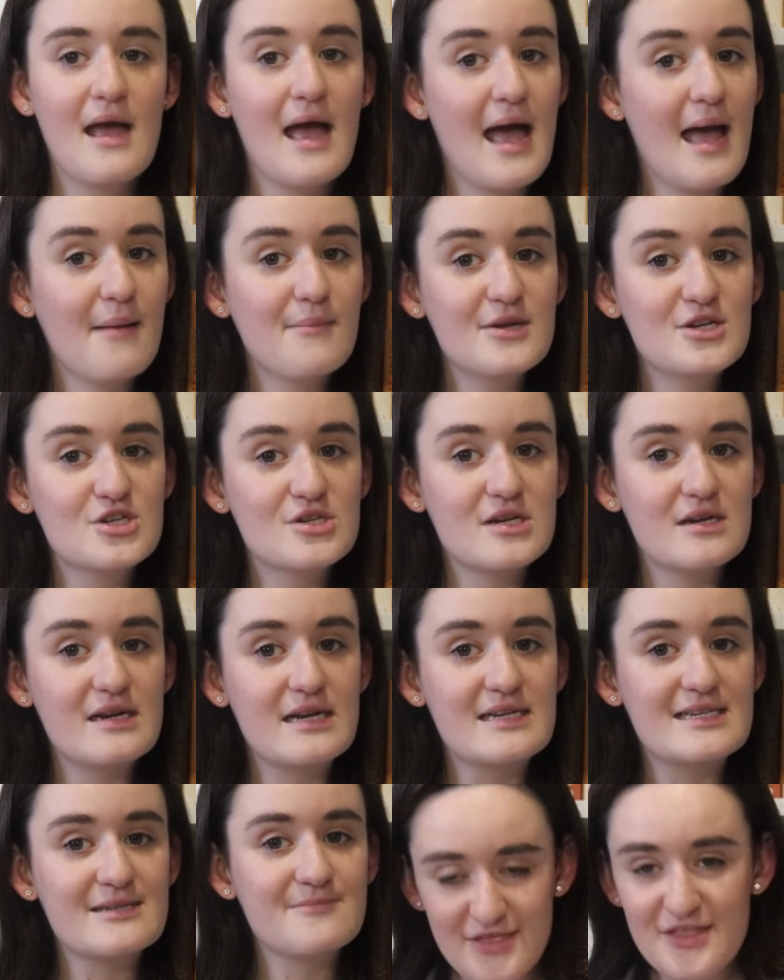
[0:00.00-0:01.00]
I'm
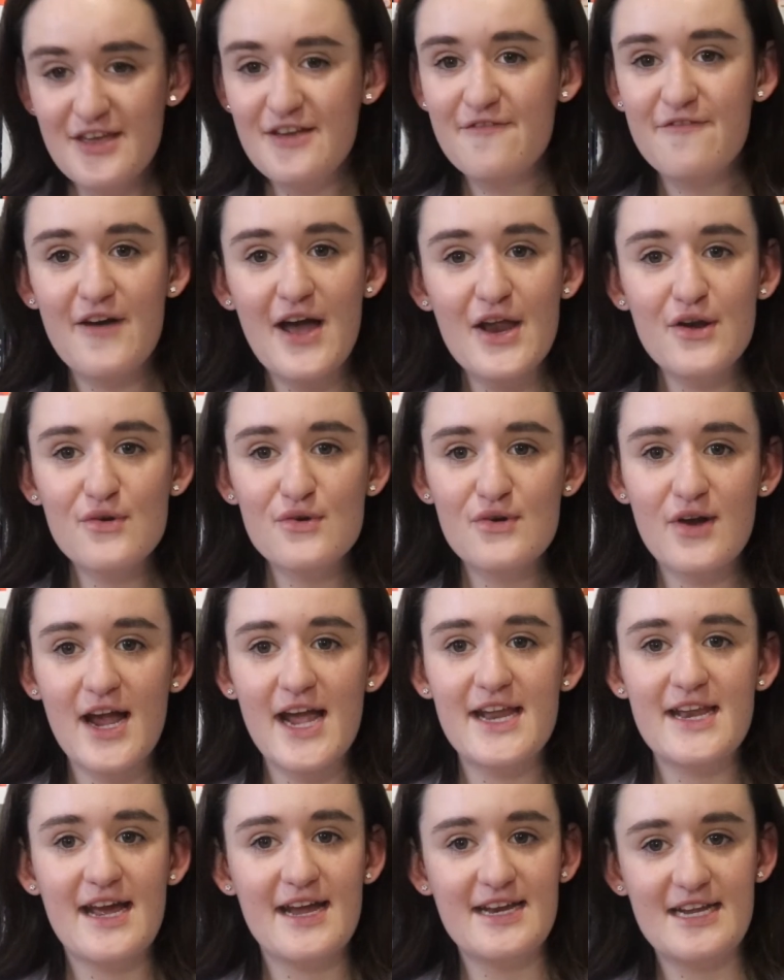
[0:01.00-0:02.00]
intrigued. The final
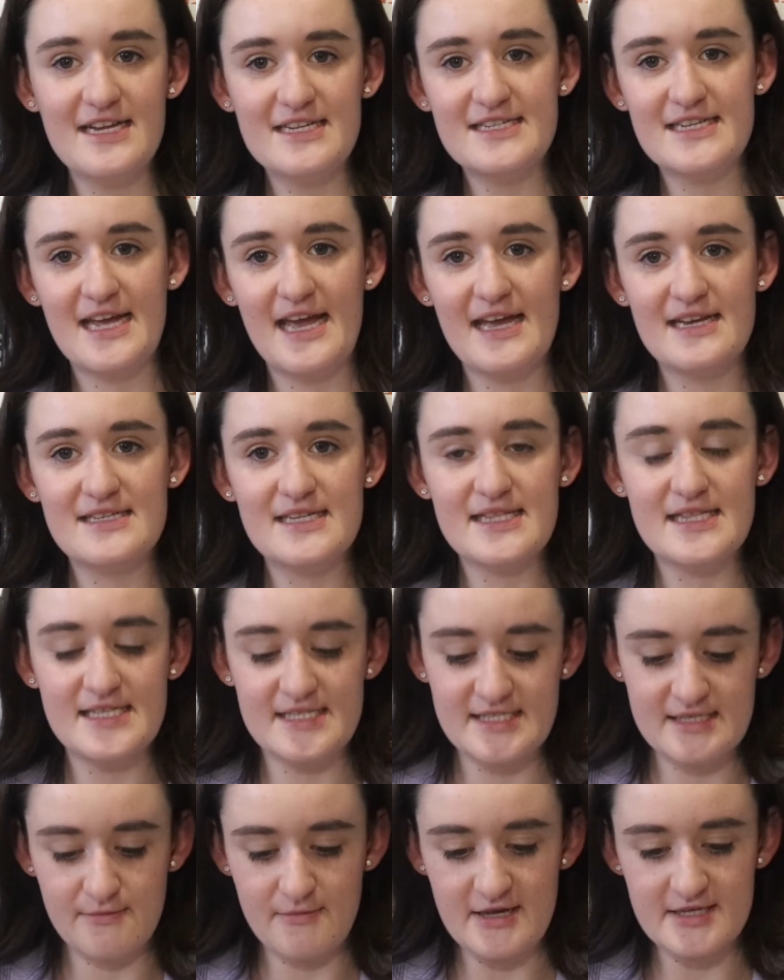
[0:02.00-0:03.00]
grade I need to get
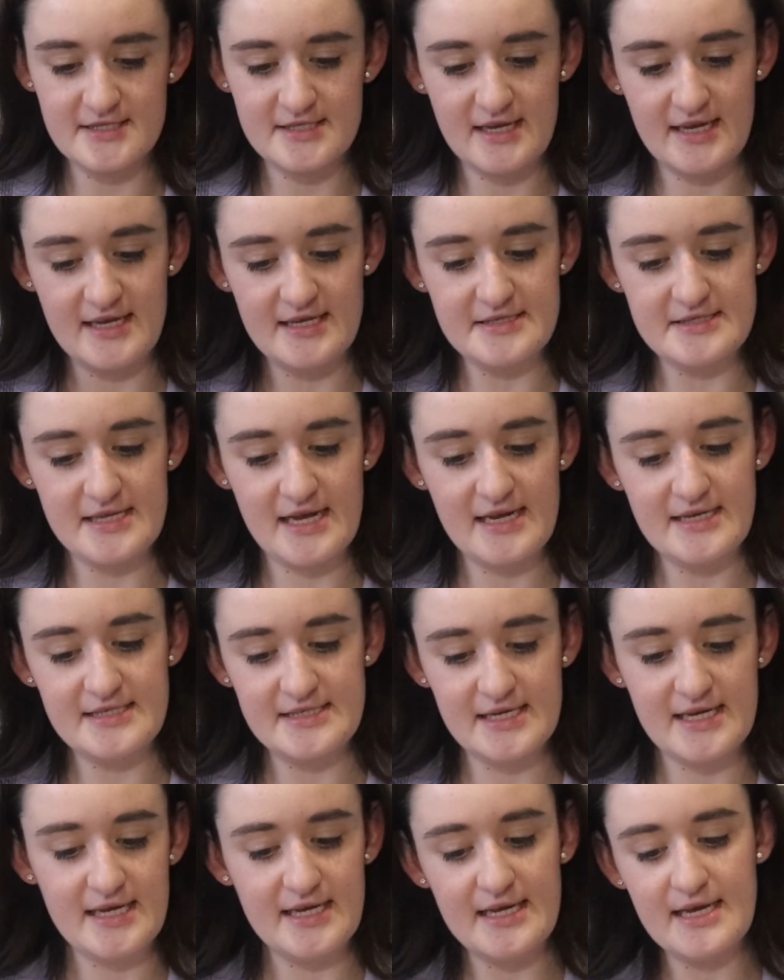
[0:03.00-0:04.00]
this semester is a
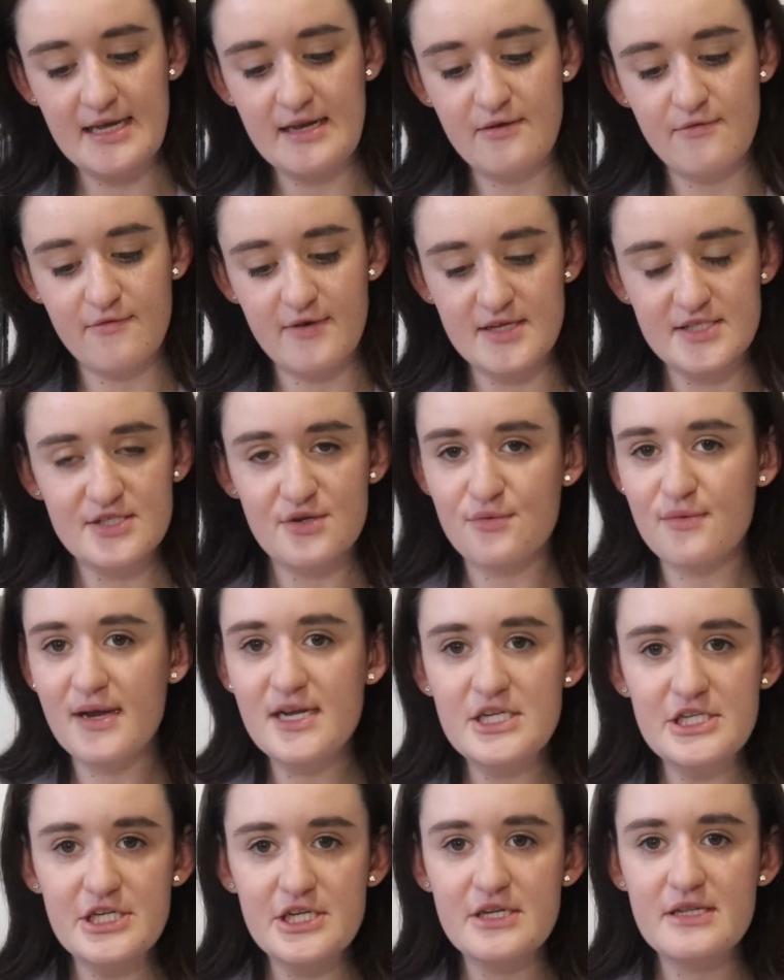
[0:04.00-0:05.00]
D in
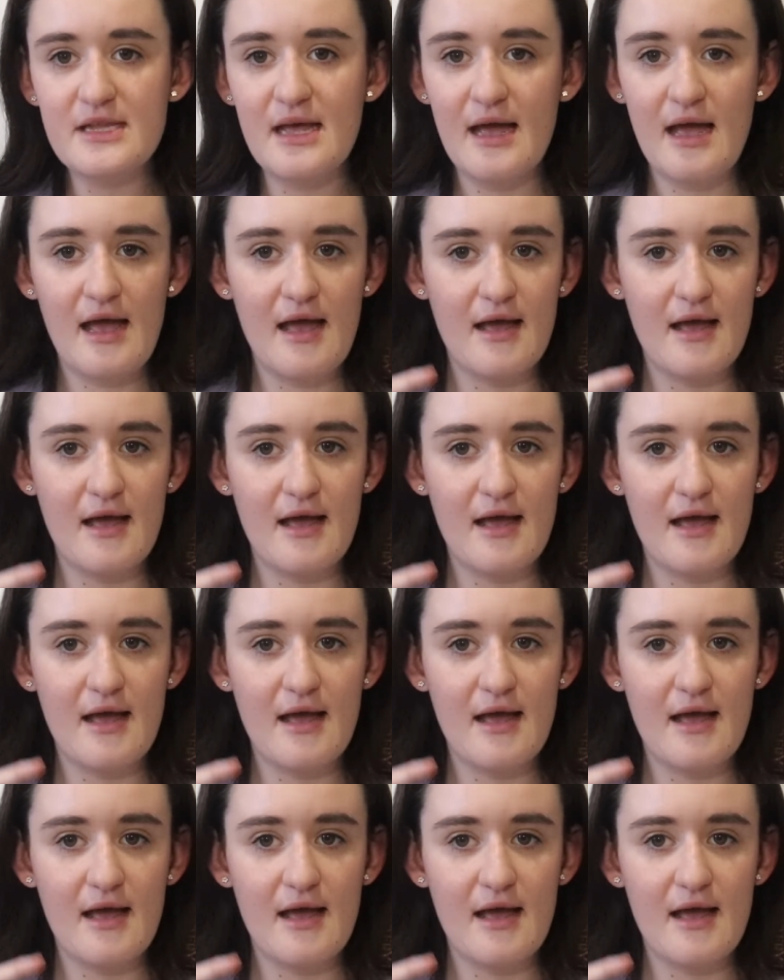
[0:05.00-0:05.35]
Restoration.